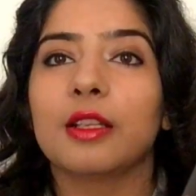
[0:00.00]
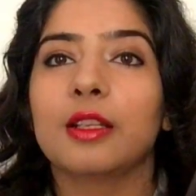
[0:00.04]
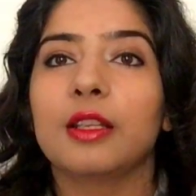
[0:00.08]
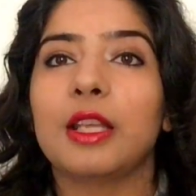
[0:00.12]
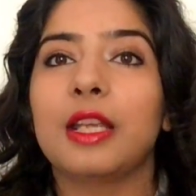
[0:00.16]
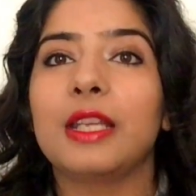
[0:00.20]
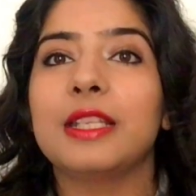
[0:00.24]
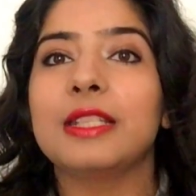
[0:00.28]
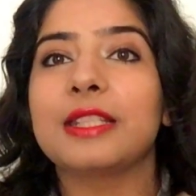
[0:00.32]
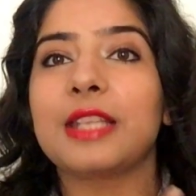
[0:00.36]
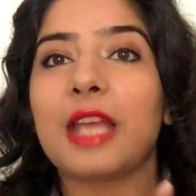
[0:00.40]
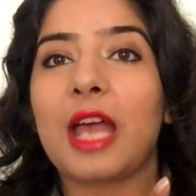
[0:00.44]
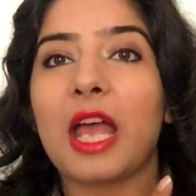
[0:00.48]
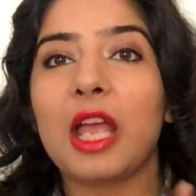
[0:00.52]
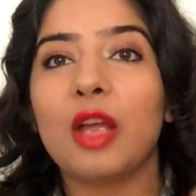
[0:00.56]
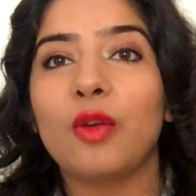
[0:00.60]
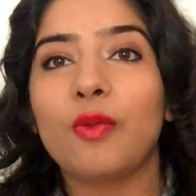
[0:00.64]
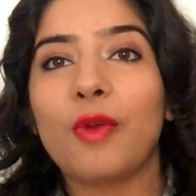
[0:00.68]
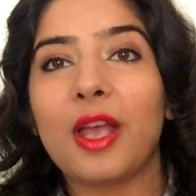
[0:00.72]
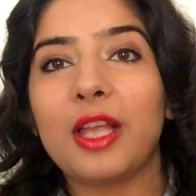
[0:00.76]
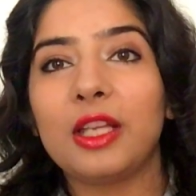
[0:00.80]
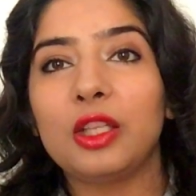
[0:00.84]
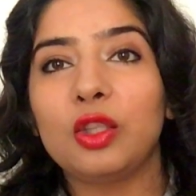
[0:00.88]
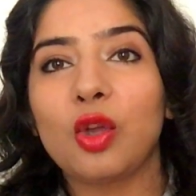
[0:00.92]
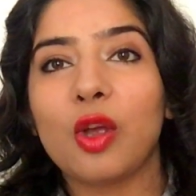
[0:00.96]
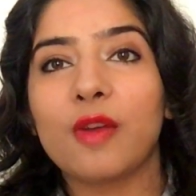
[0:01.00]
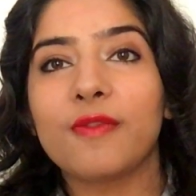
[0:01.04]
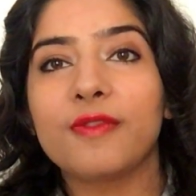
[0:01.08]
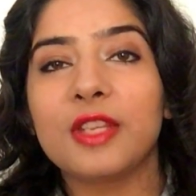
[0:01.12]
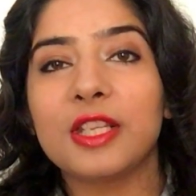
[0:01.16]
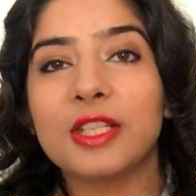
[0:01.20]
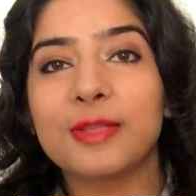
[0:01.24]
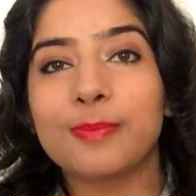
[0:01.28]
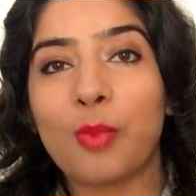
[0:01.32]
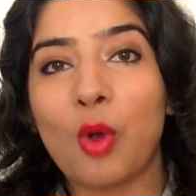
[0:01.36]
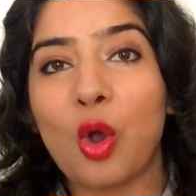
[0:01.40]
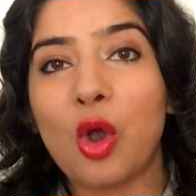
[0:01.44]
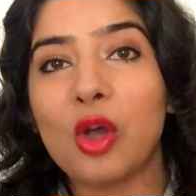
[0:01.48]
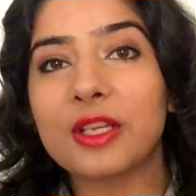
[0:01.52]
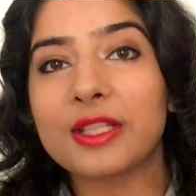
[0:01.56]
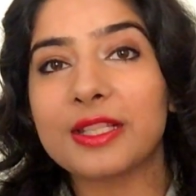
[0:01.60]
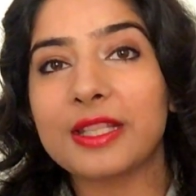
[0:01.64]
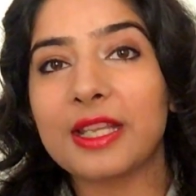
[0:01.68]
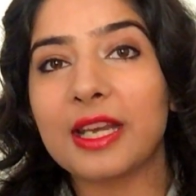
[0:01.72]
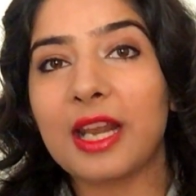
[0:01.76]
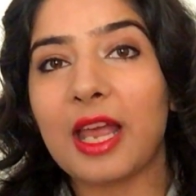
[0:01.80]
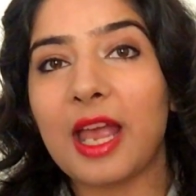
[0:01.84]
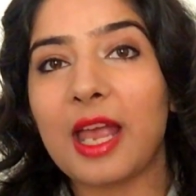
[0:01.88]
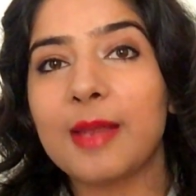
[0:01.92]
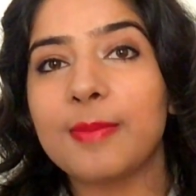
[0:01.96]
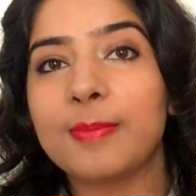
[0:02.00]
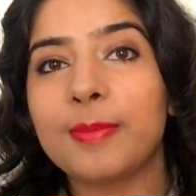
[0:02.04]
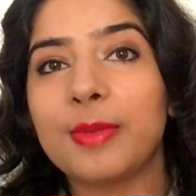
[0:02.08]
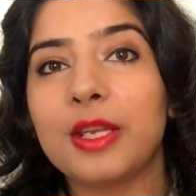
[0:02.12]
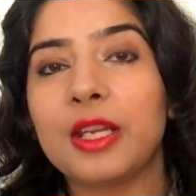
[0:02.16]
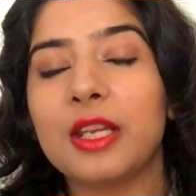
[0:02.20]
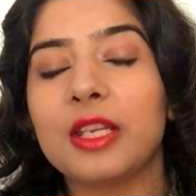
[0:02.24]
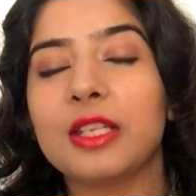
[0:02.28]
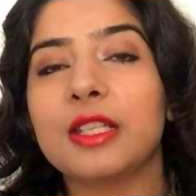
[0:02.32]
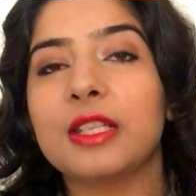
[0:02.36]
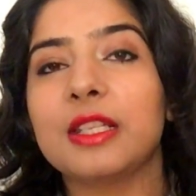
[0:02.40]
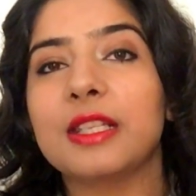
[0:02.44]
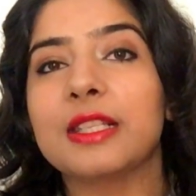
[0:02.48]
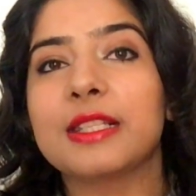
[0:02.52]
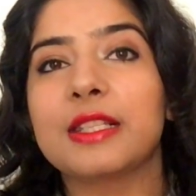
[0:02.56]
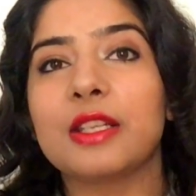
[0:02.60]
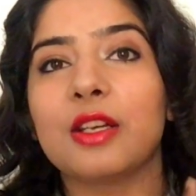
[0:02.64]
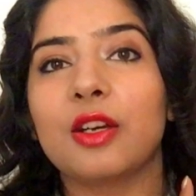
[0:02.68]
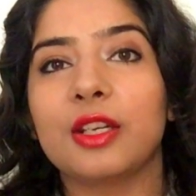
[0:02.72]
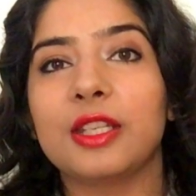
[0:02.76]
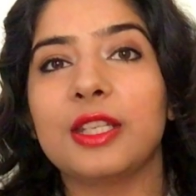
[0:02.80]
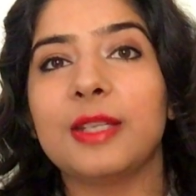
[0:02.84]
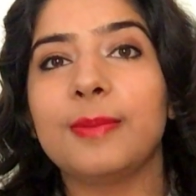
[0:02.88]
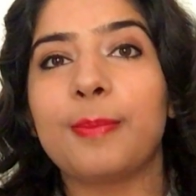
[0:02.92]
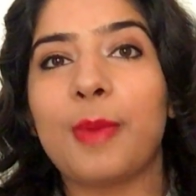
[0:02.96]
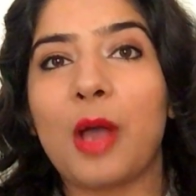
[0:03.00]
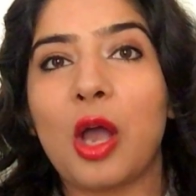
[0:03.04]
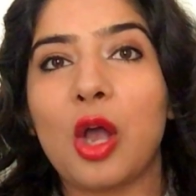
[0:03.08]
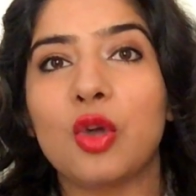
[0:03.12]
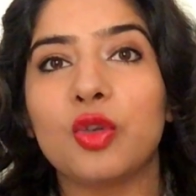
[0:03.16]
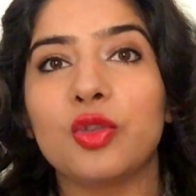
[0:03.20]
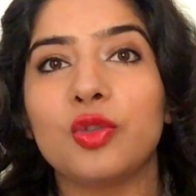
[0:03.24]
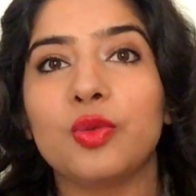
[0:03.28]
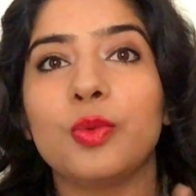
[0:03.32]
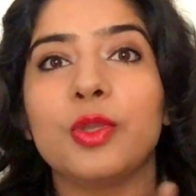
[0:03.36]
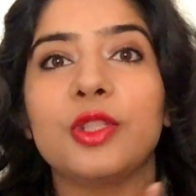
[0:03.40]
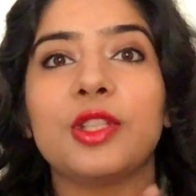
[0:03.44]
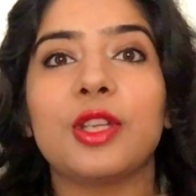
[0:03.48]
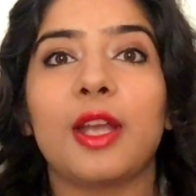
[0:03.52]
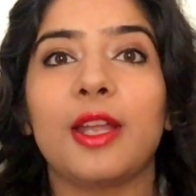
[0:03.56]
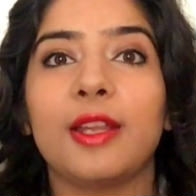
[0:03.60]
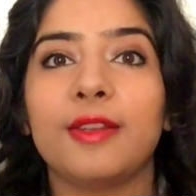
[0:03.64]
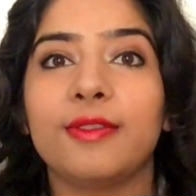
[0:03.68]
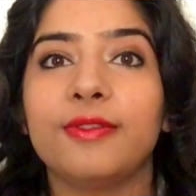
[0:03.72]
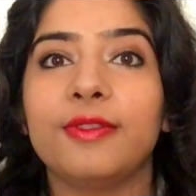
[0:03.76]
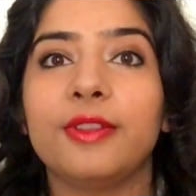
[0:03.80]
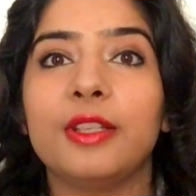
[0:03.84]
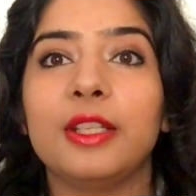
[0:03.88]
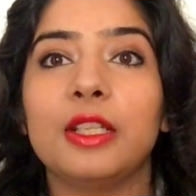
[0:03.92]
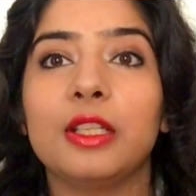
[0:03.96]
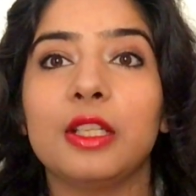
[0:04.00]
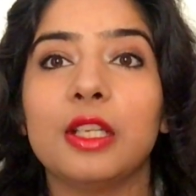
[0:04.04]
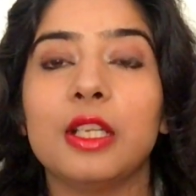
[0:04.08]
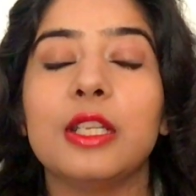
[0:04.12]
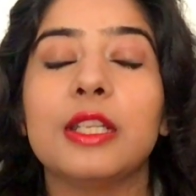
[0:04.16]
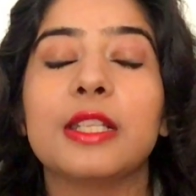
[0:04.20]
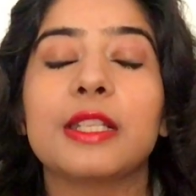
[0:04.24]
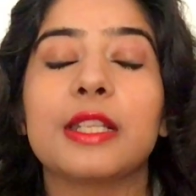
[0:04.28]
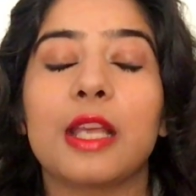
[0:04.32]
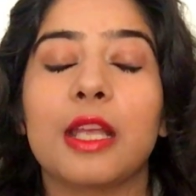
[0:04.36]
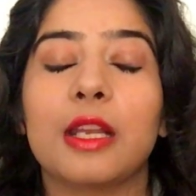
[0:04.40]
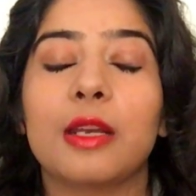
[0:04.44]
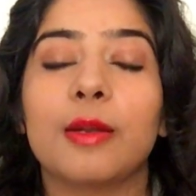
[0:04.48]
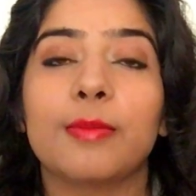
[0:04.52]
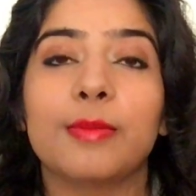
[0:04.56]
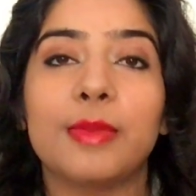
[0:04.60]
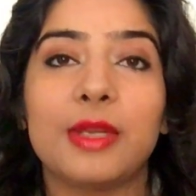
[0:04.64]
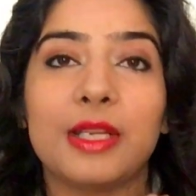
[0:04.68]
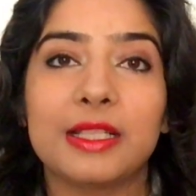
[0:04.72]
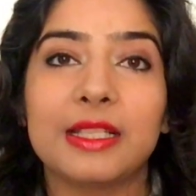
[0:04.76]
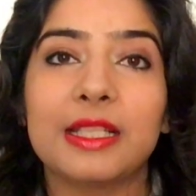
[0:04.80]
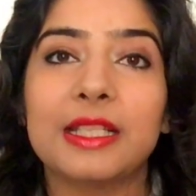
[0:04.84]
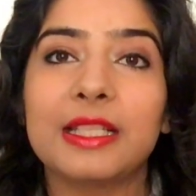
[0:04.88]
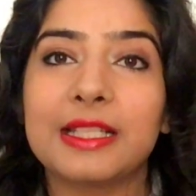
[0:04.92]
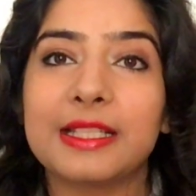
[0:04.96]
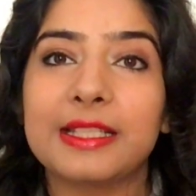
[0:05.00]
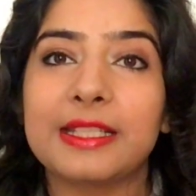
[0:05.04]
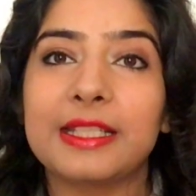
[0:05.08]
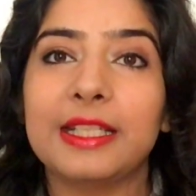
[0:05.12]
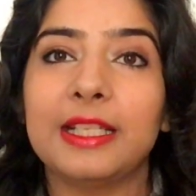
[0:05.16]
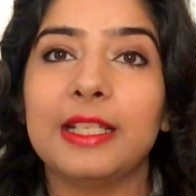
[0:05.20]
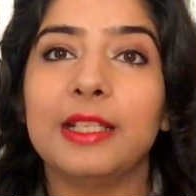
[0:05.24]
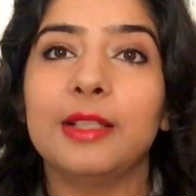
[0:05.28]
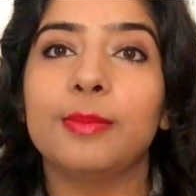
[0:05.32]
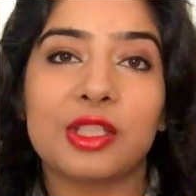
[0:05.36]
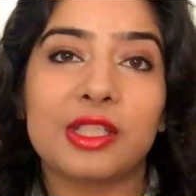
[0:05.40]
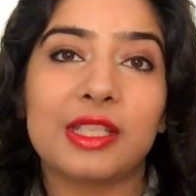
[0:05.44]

The entire value of this box that I paid is £30, which I feel is an amazing steal.